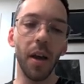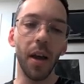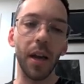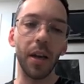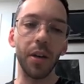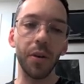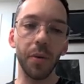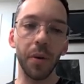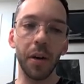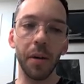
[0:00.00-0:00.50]

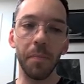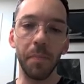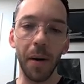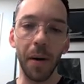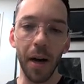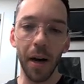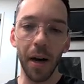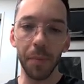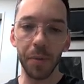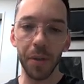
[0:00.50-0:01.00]
And doing a
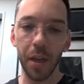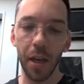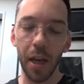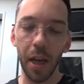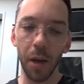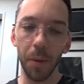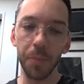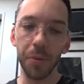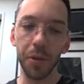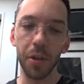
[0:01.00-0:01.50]
biopsy
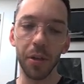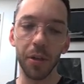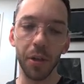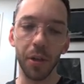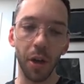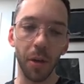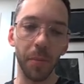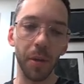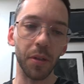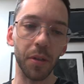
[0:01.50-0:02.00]
helps you
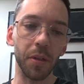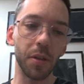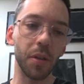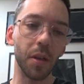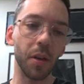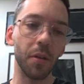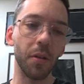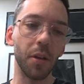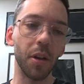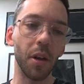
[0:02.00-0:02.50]
determine.
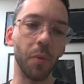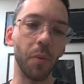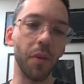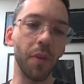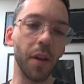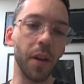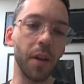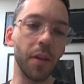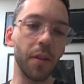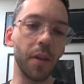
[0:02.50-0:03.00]
So, you know,
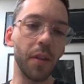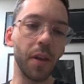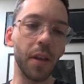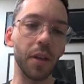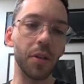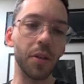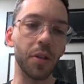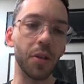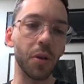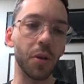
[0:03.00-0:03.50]
within
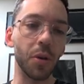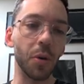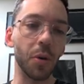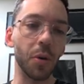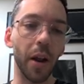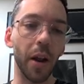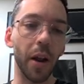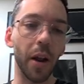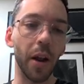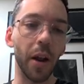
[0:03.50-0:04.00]
these two
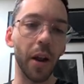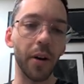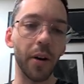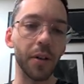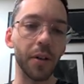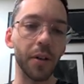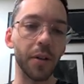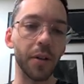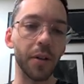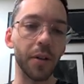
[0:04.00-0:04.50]
areas, this
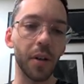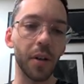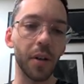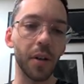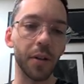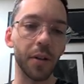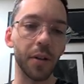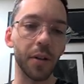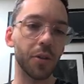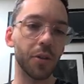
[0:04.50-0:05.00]
guy's got two
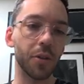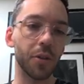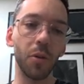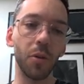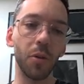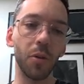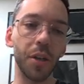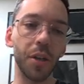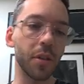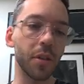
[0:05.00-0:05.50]
lesions
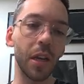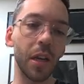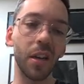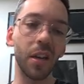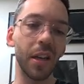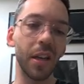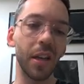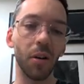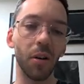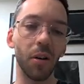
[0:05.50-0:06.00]
that clinically
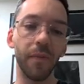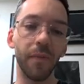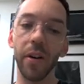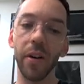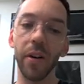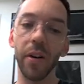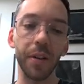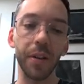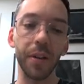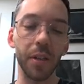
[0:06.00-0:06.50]
look
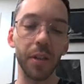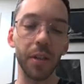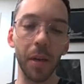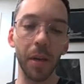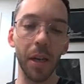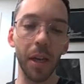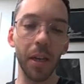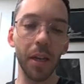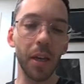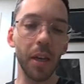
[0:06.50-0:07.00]
very
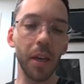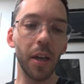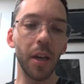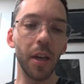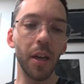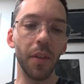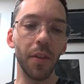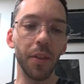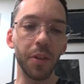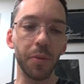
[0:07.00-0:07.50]
similar.
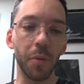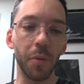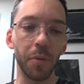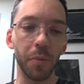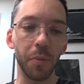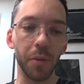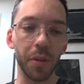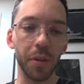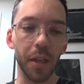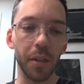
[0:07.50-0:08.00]
This one was
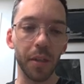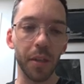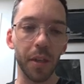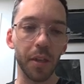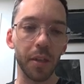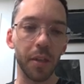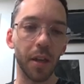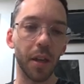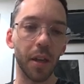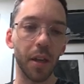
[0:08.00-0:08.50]
an
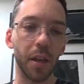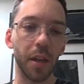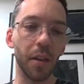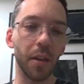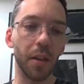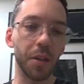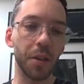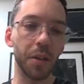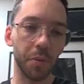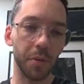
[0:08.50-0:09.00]
SCC, this
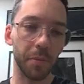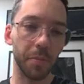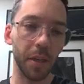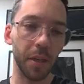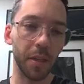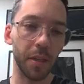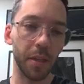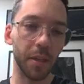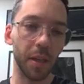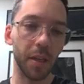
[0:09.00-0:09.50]
one was a
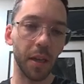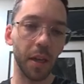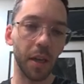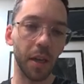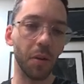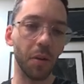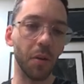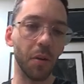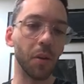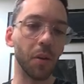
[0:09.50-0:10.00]
BCC,
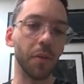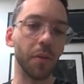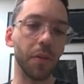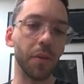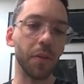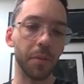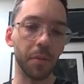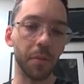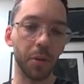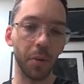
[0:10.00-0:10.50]
all of this
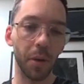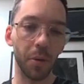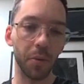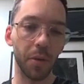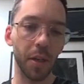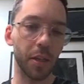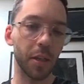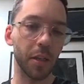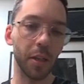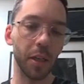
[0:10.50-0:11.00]
in between was
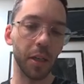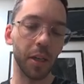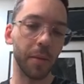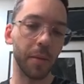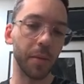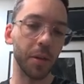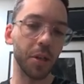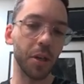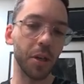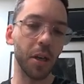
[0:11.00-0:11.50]
actinic
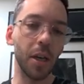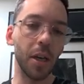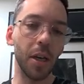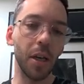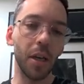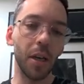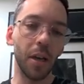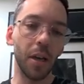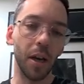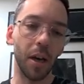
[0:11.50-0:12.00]
damage,
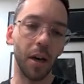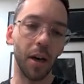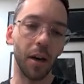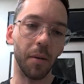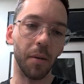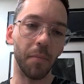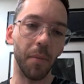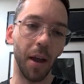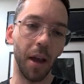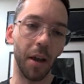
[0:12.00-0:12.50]

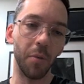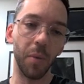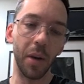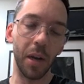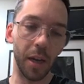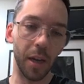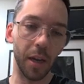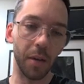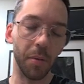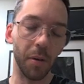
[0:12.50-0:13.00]
and we
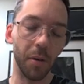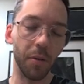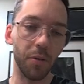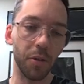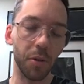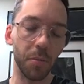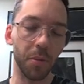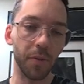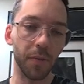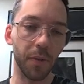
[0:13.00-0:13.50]
cleared both
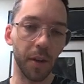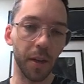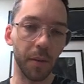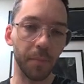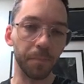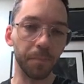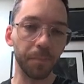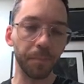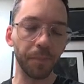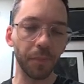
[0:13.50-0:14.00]
tumors for
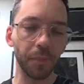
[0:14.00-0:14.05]
him.